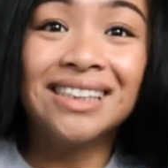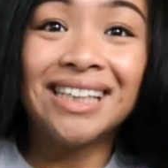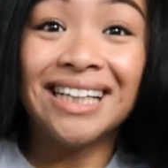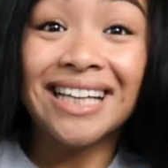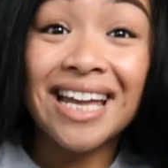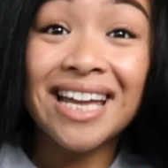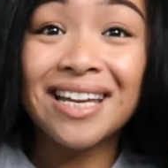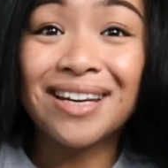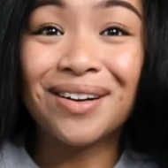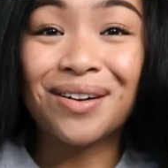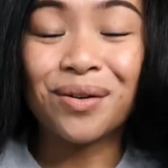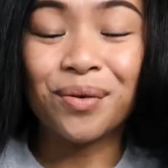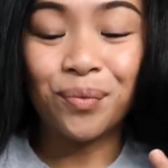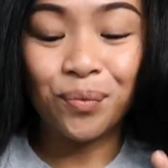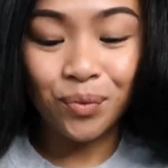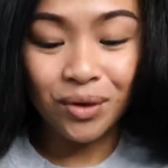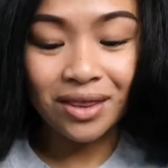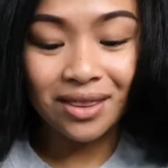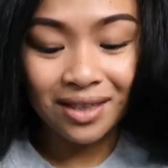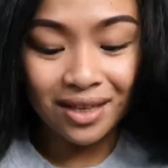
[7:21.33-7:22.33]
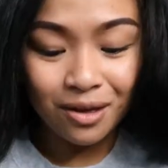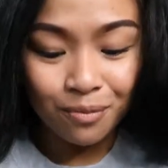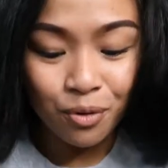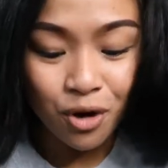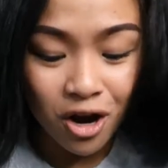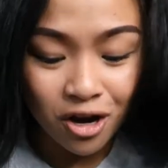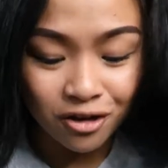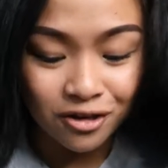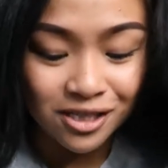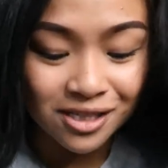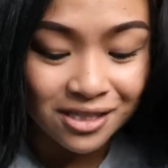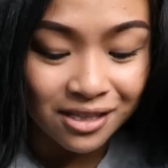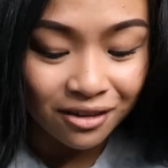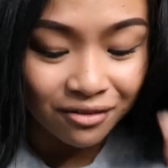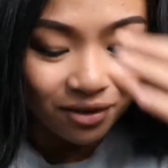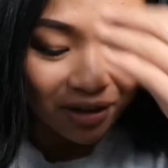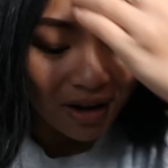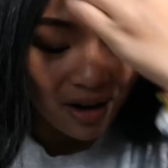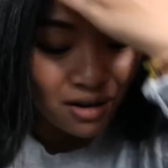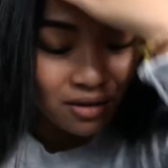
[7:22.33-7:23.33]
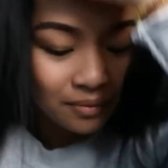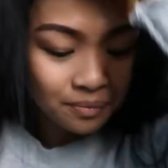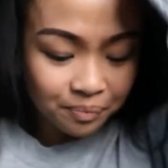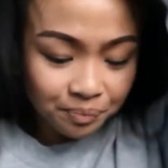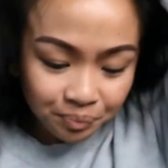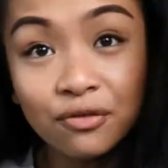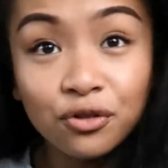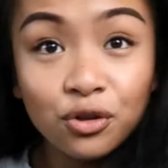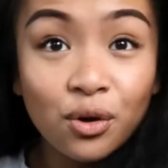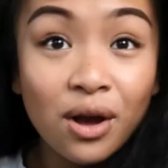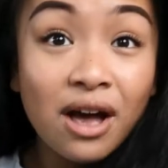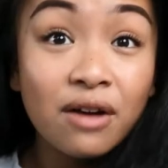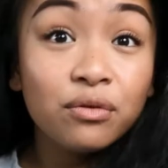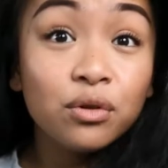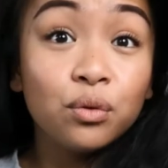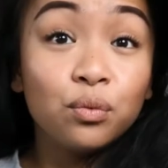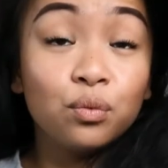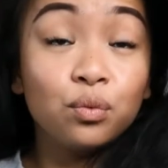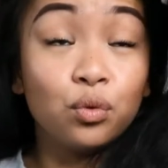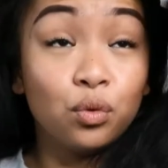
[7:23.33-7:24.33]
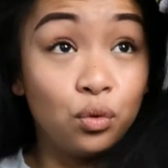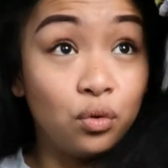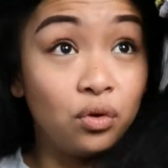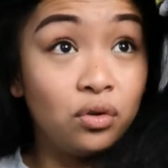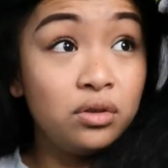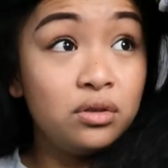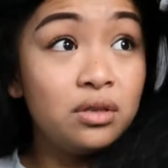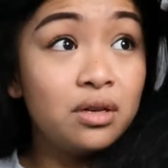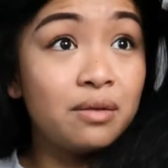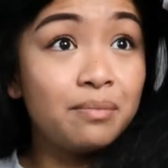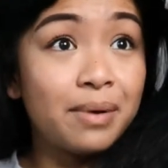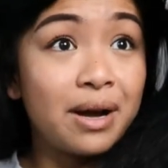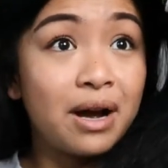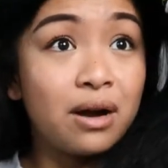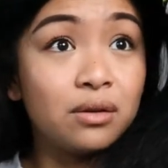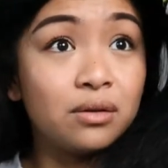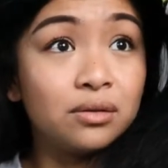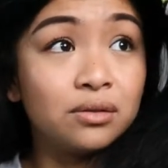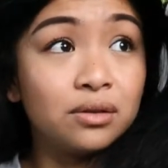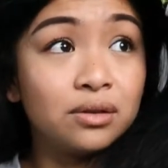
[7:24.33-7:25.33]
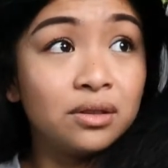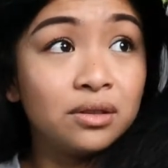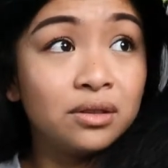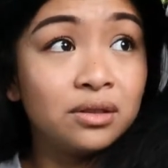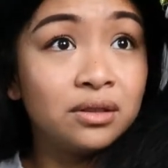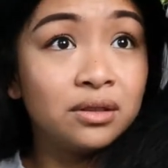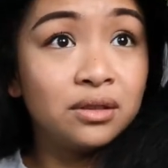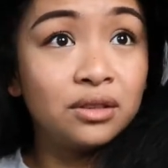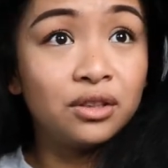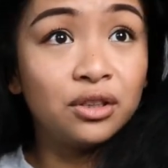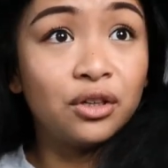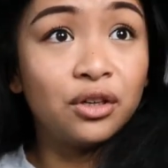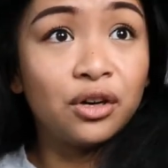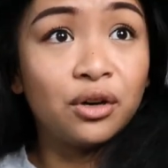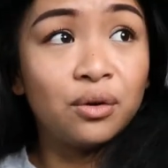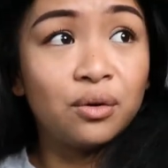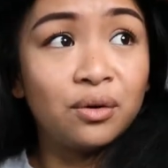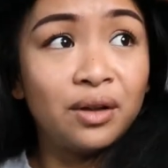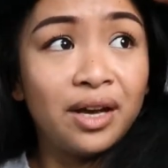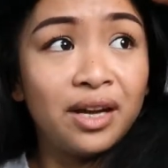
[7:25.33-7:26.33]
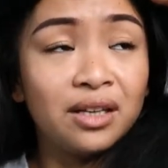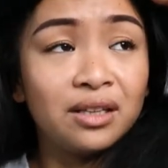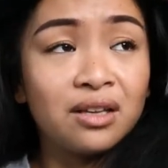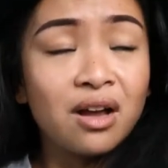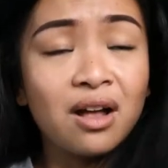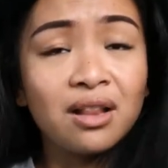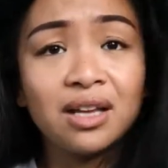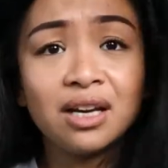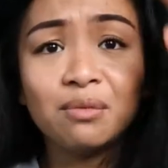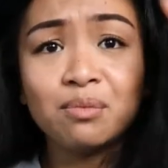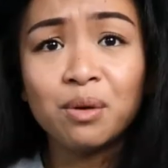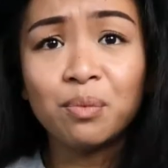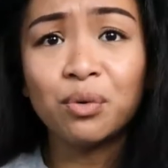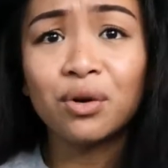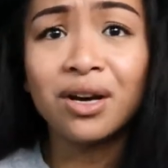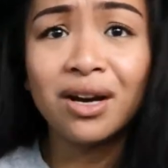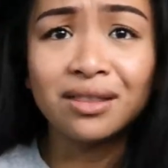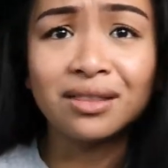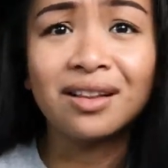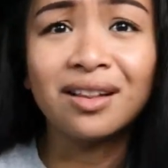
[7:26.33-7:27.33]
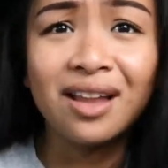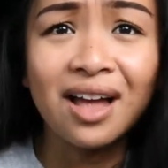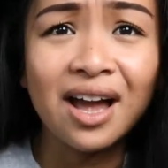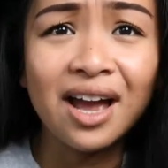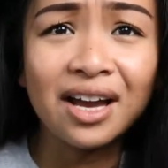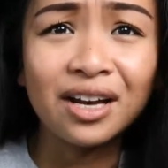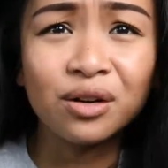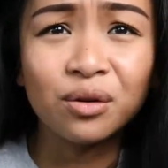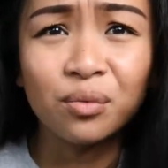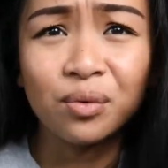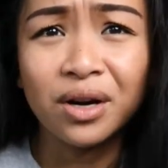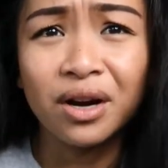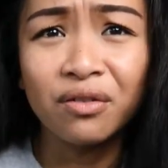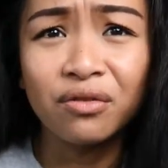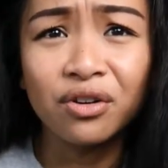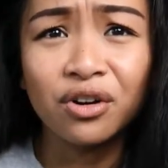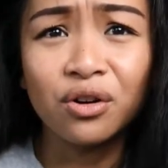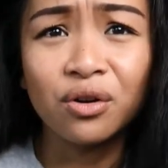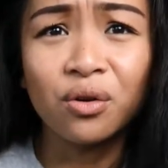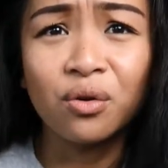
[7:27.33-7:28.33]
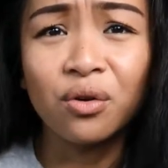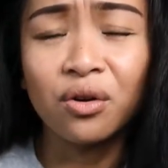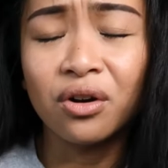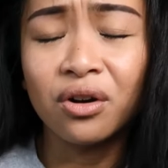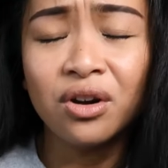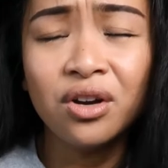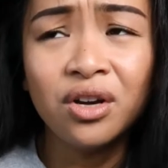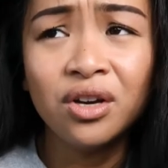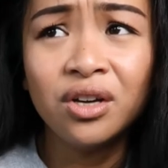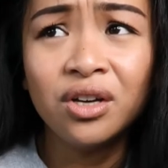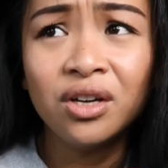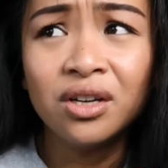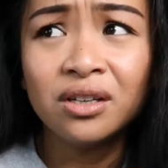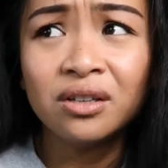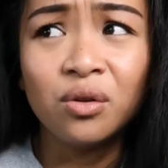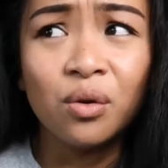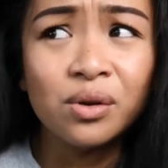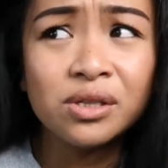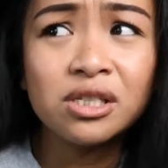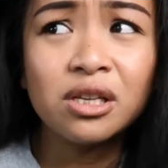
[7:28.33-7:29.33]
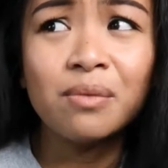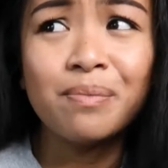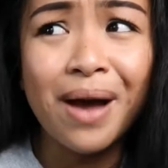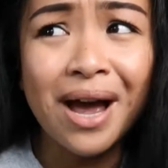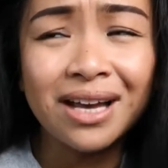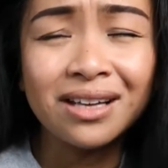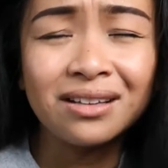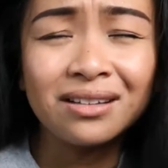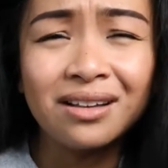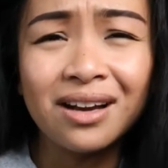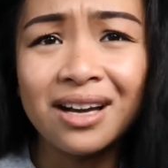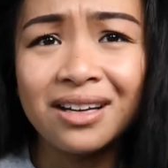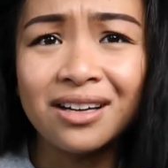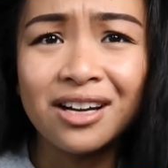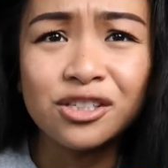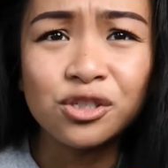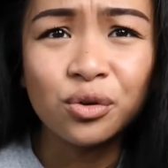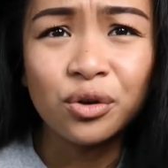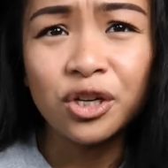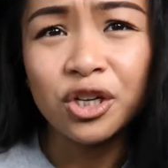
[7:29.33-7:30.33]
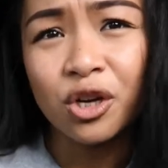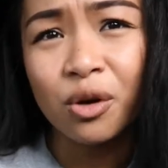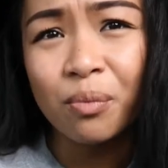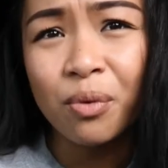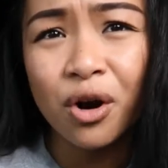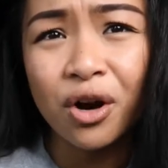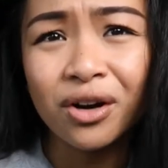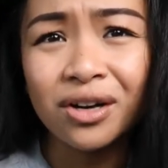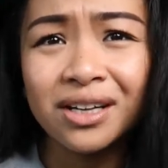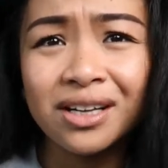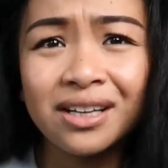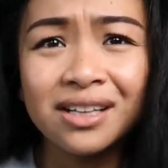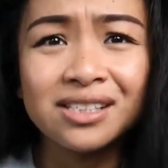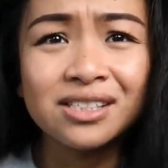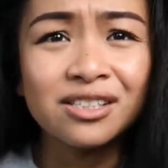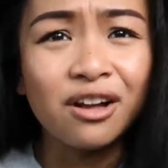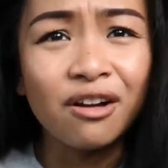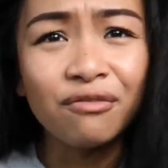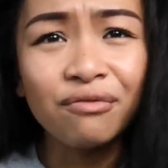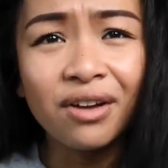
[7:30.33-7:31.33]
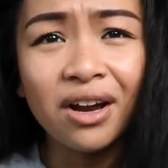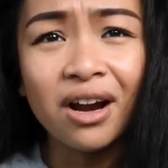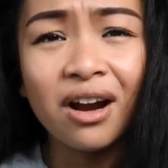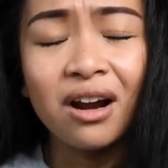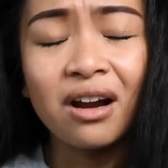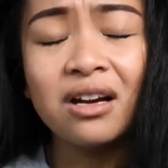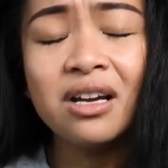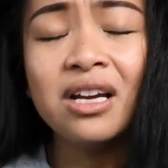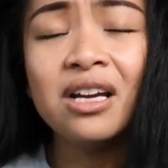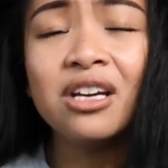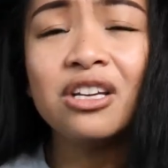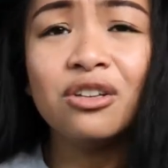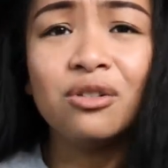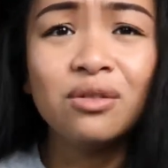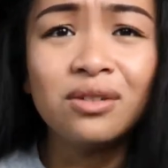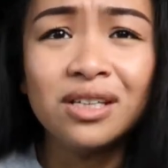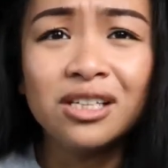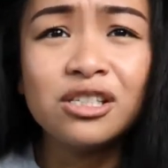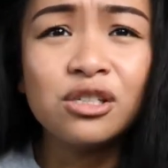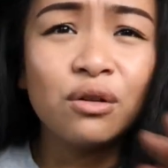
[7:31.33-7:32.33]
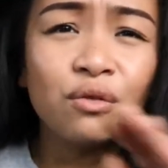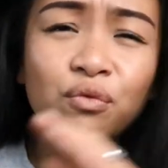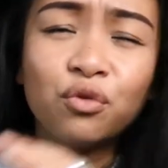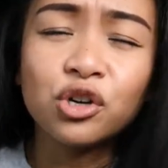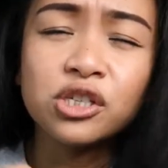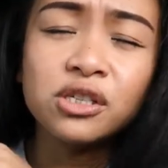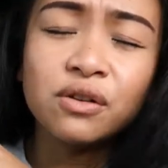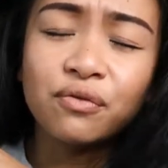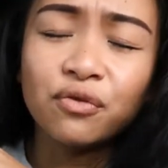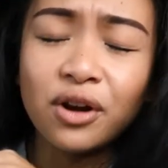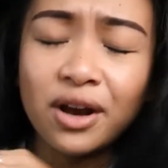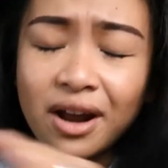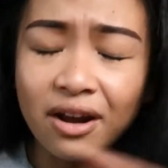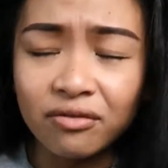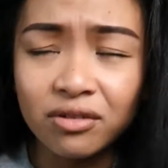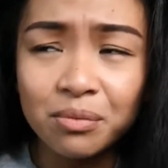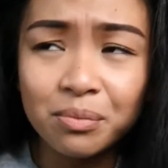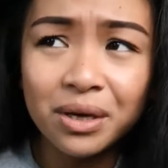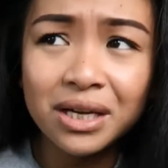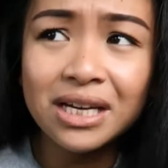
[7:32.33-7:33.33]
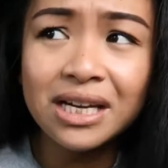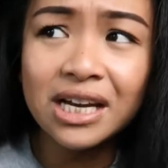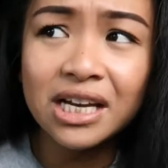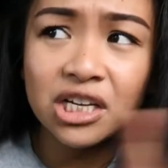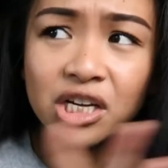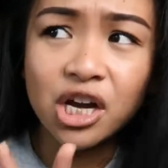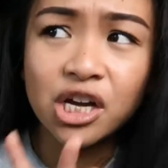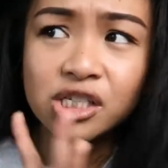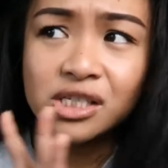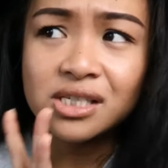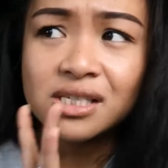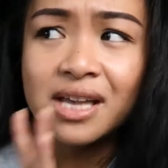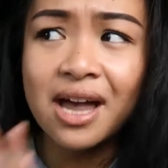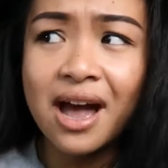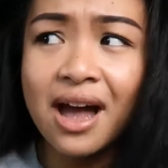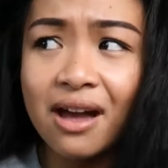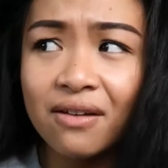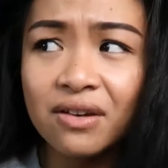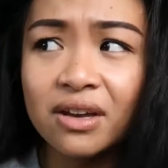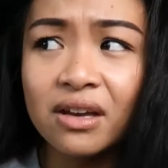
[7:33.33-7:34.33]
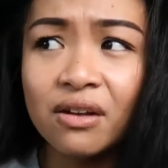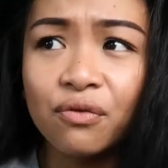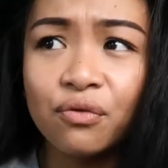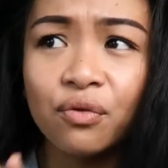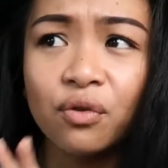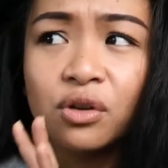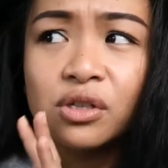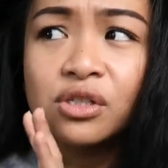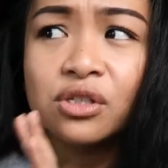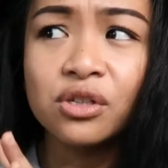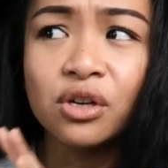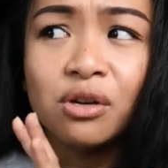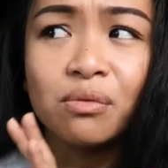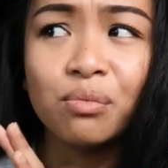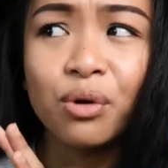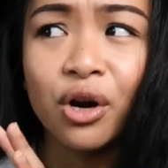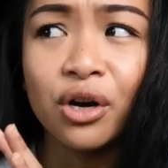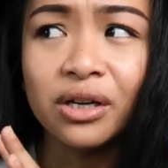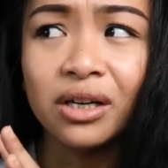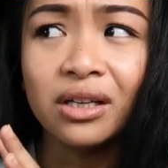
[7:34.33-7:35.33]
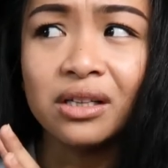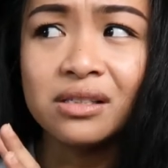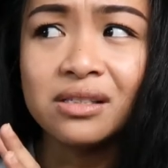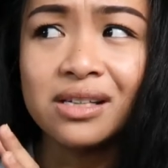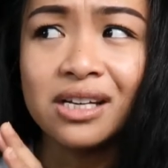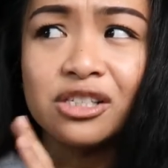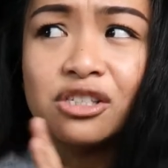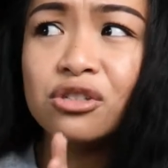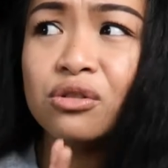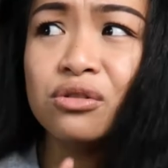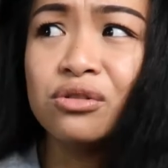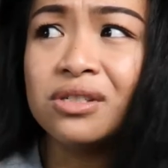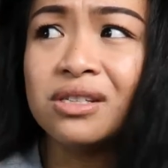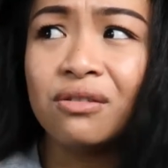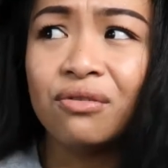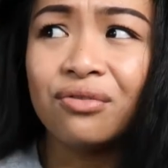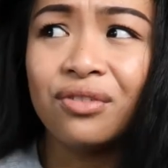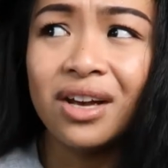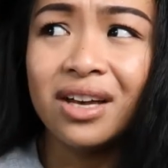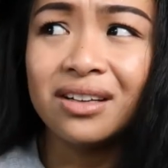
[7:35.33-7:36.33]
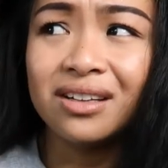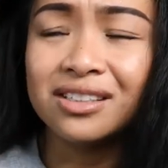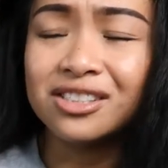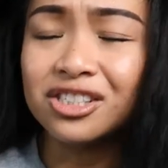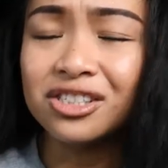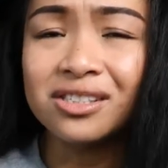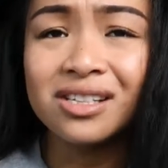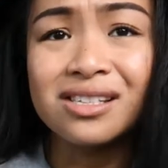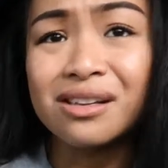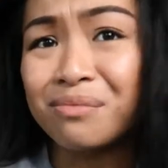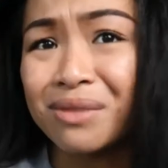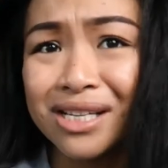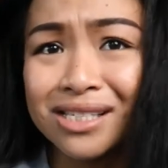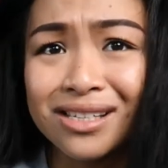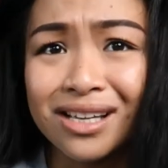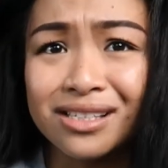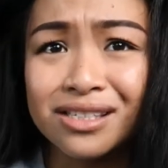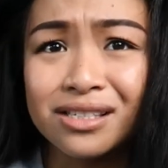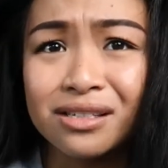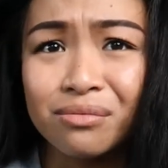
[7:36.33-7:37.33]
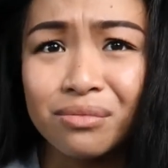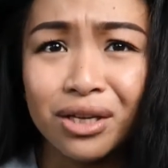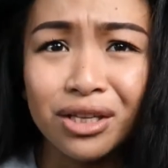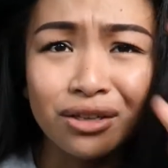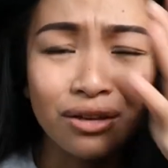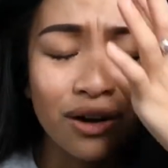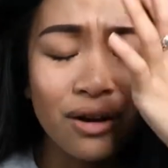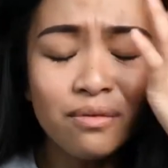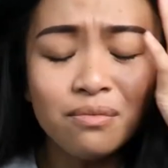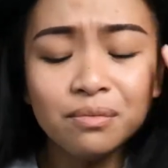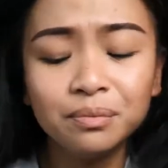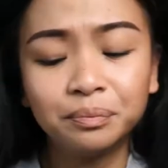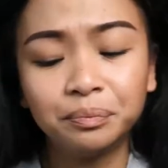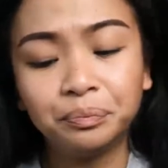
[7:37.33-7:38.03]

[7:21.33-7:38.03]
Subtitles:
Again, with the hypocrisy of it all. If you have a rule about, you know, like not letting people cut the line or whatever, or going to the back of the line, not joining your party, it's not fair. You need to enforce it for everybody and not just have it for certain parties as you see fit. It just doesn't make sense to me, you know?